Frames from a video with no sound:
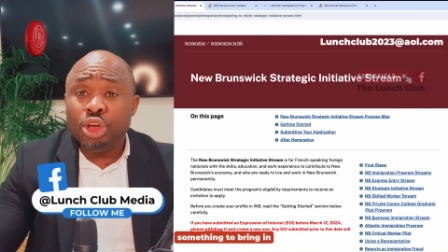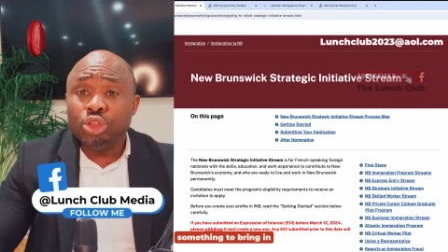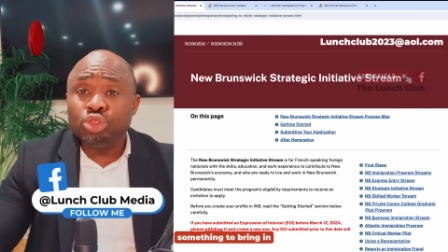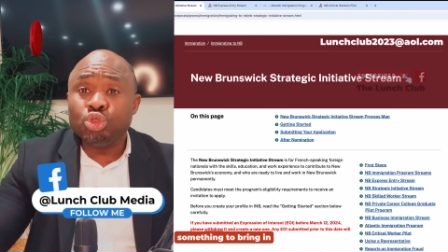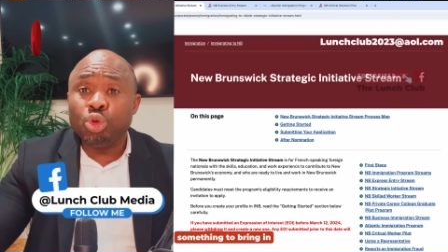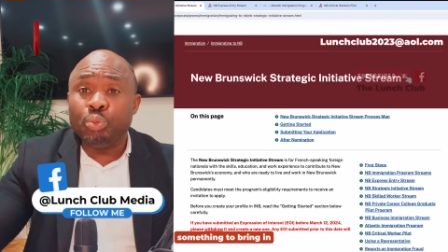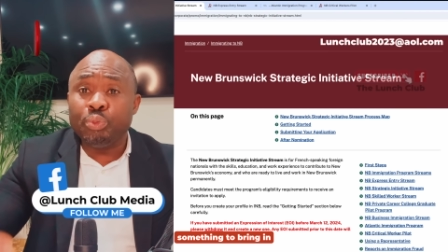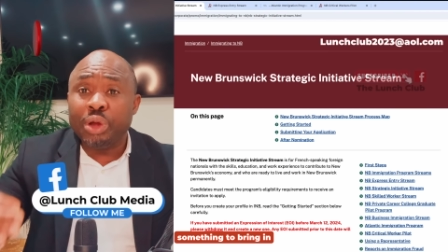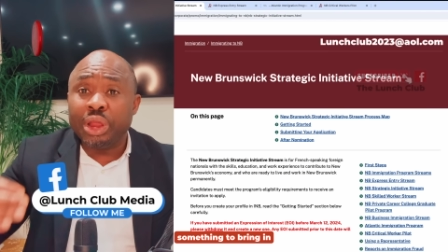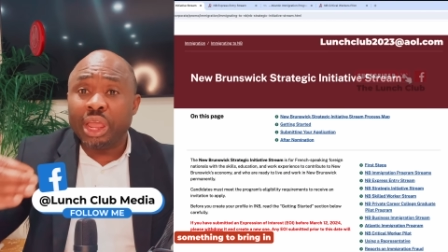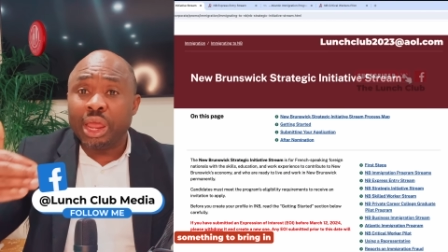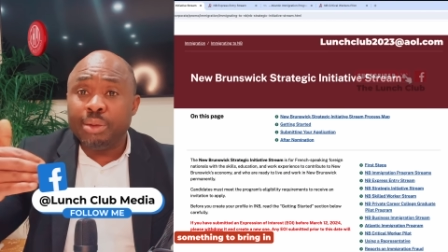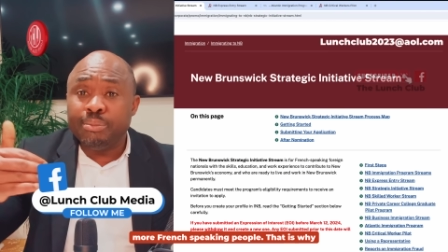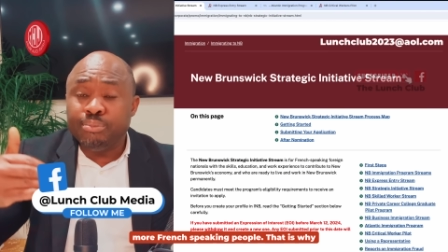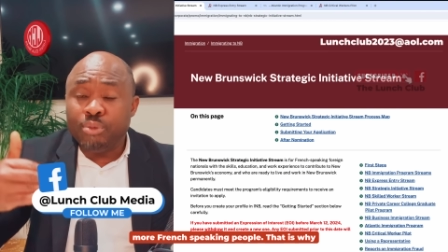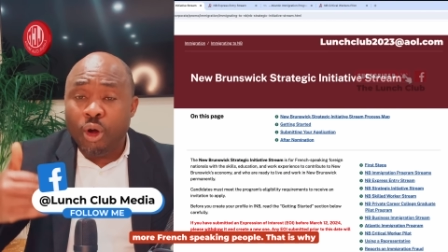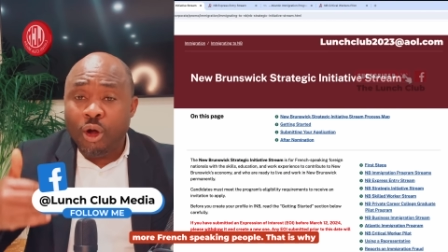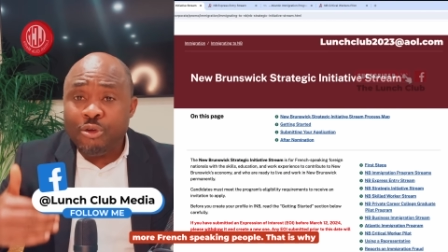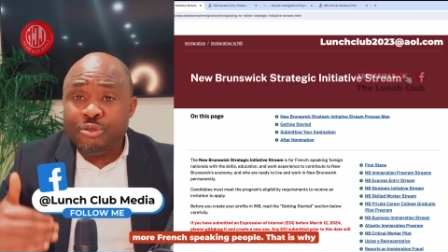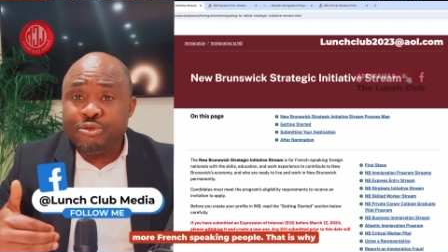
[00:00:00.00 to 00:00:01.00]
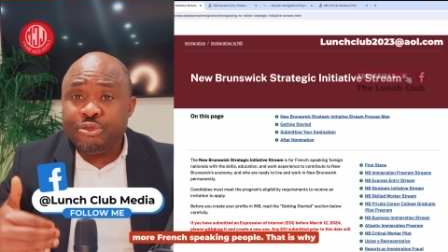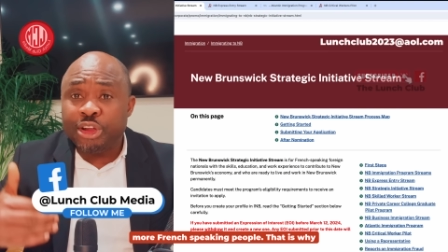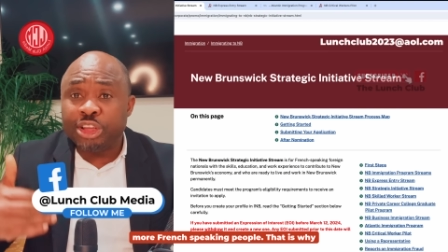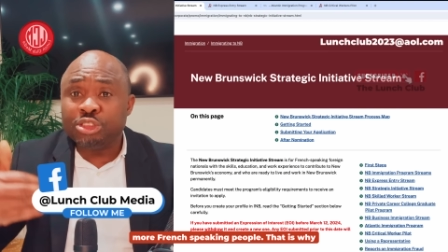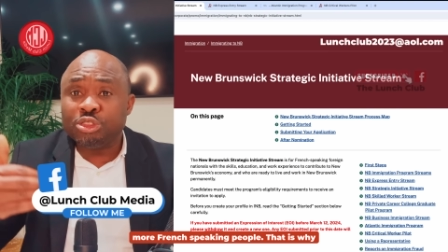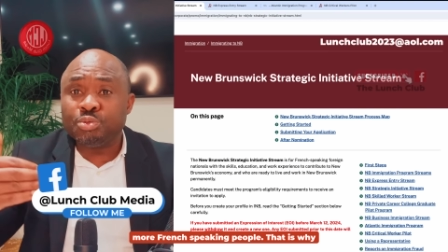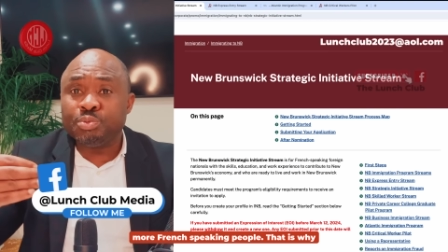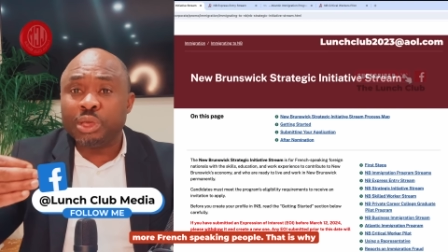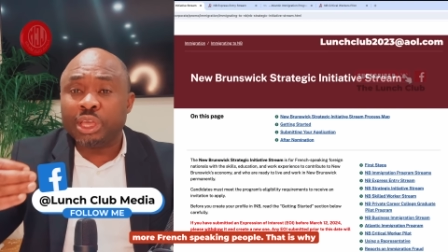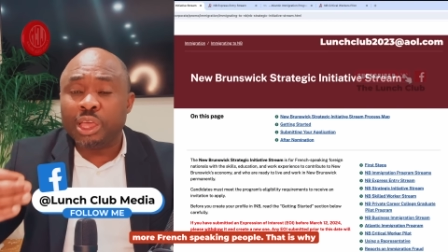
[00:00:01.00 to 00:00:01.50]
to bring in more
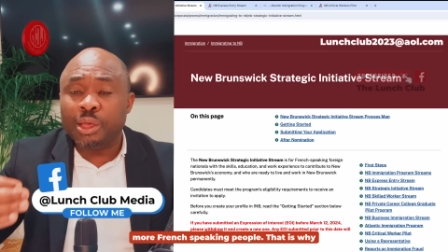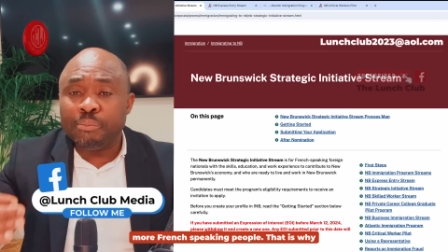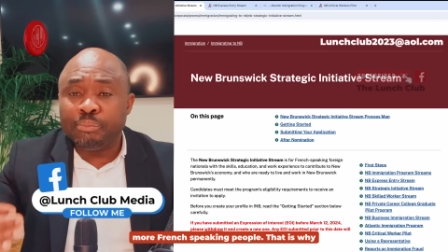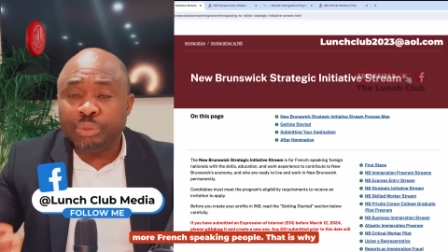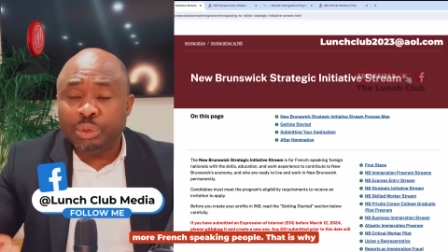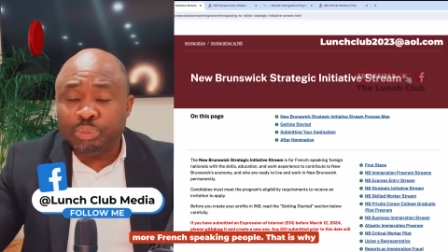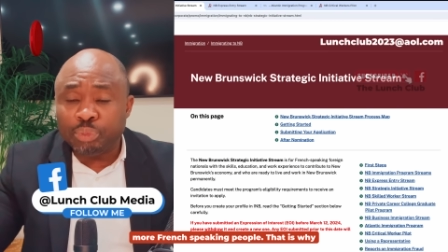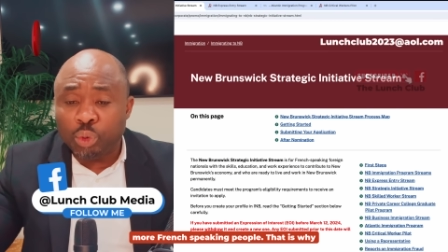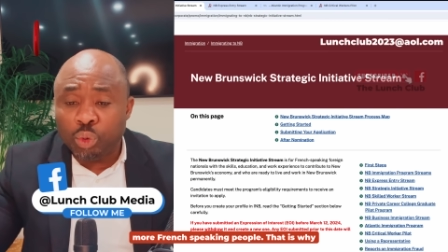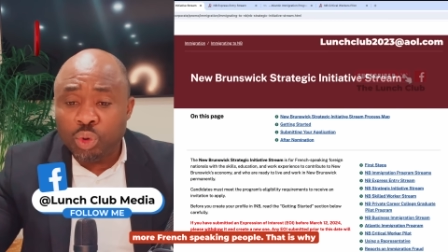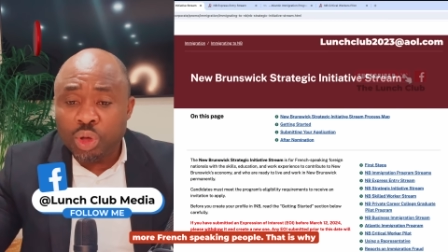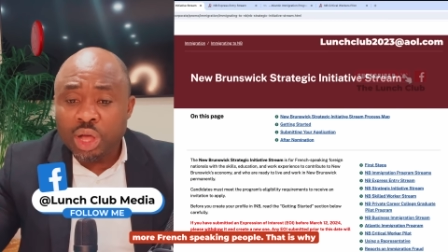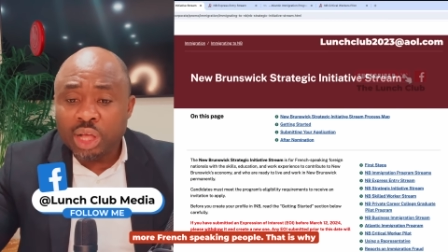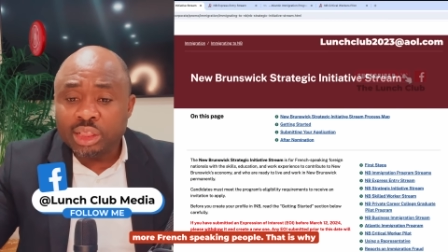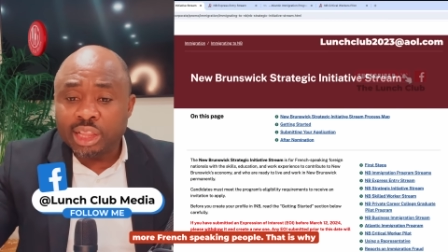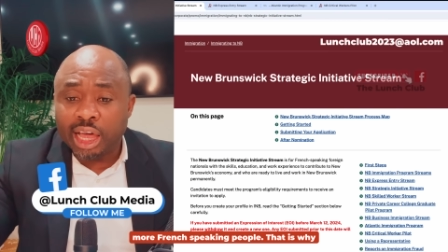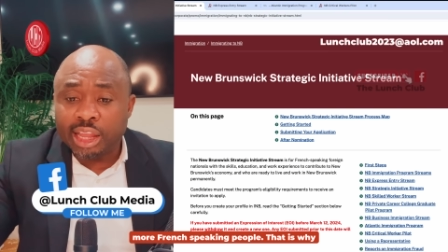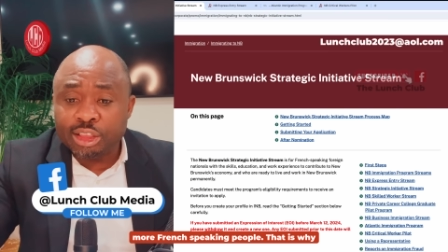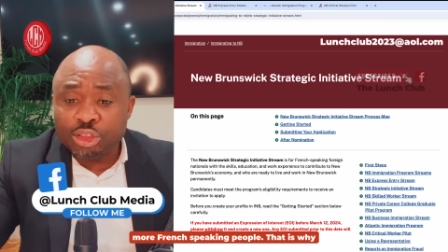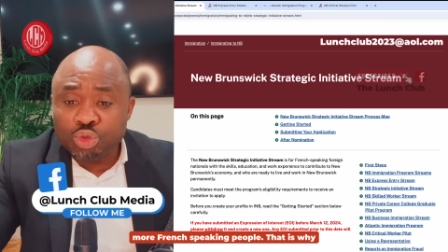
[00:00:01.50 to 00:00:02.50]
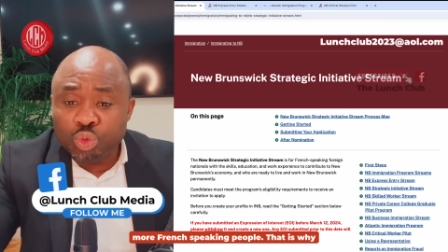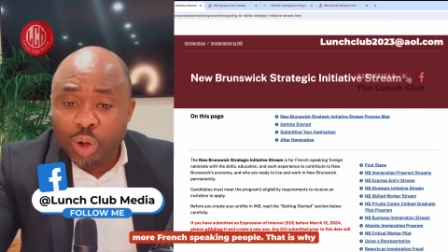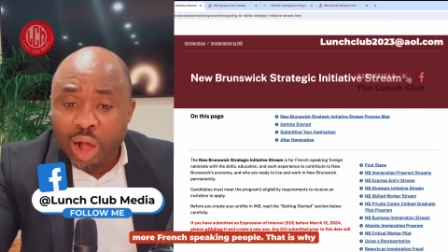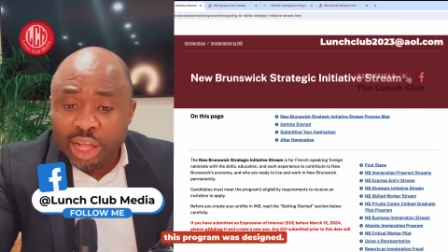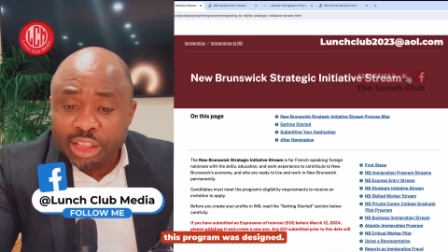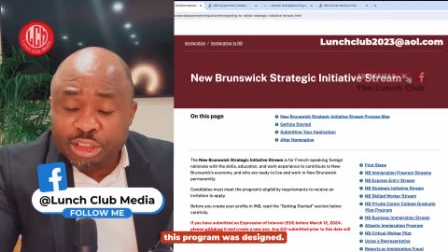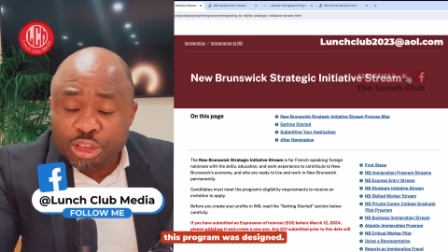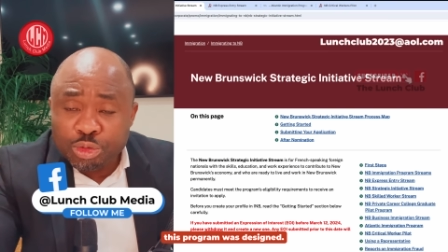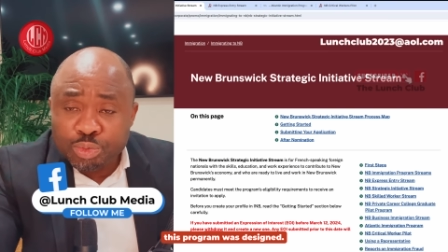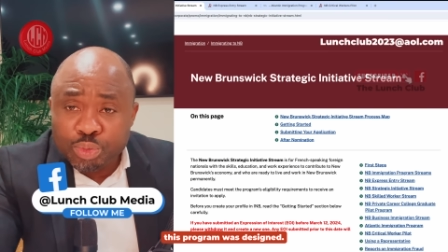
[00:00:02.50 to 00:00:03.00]
French-speaking people. That is why
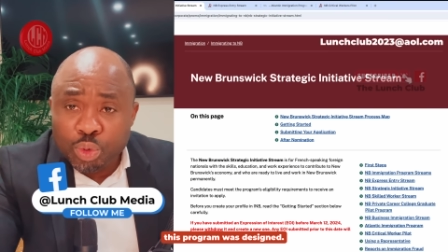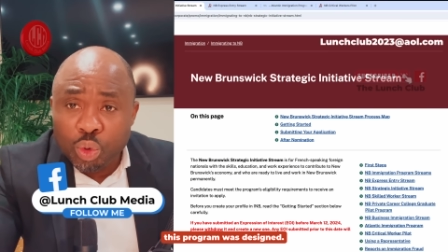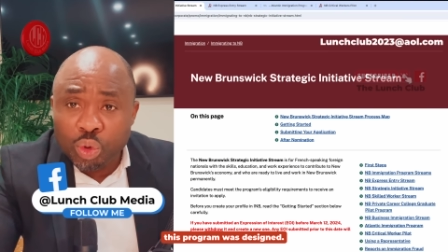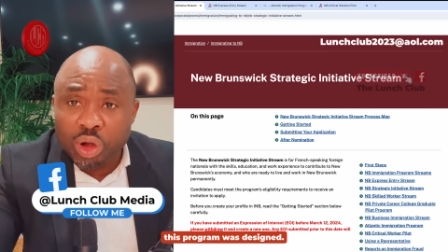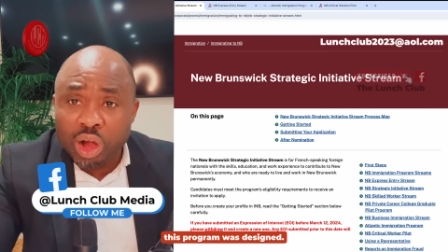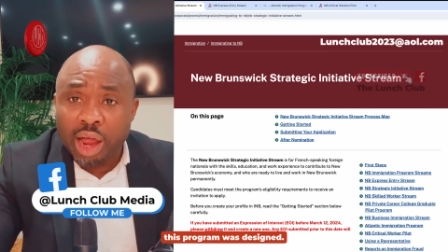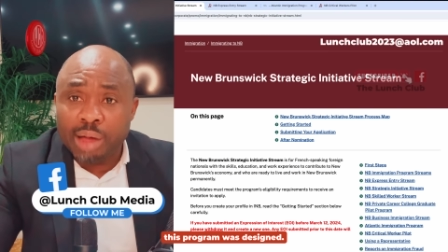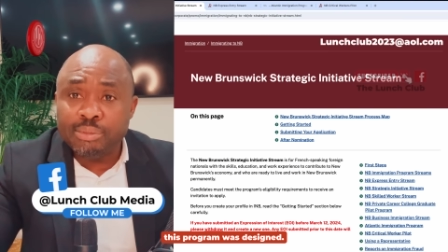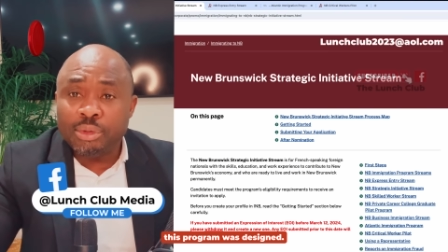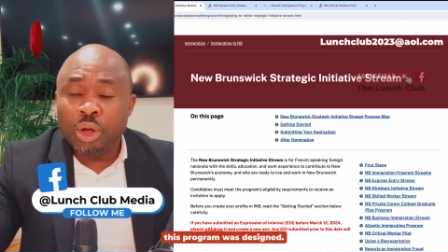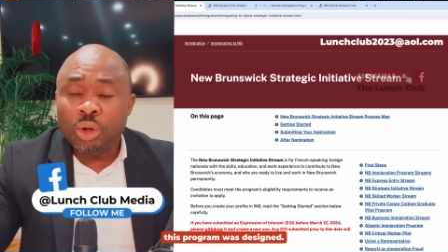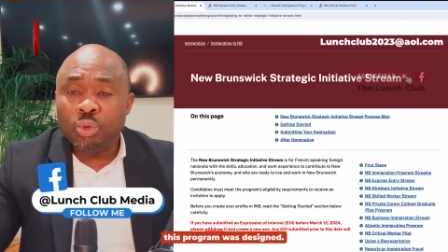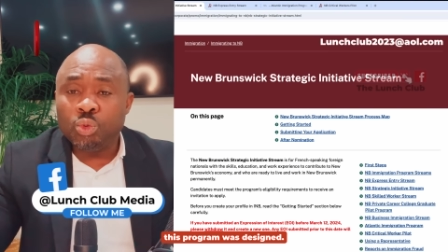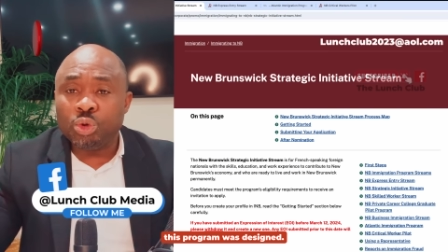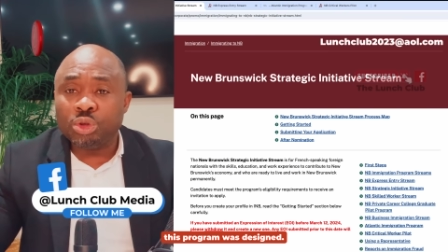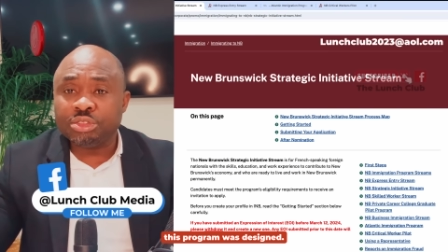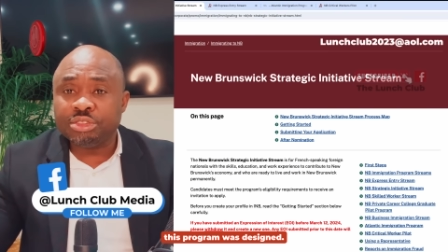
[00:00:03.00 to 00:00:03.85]
this program was